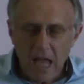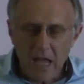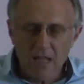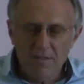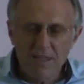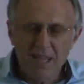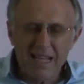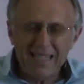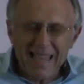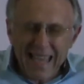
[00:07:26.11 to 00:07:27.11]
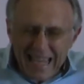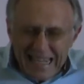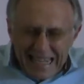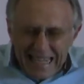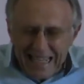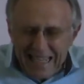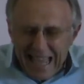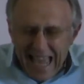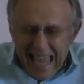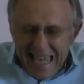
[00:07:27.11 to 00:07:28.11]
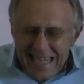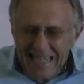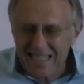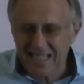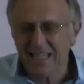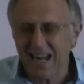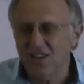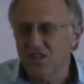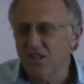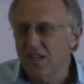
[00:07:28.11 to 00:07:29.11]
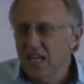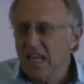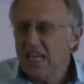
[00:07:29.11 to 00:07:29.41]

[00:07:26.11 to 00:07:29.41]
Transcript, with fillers: And if there is any, any distraction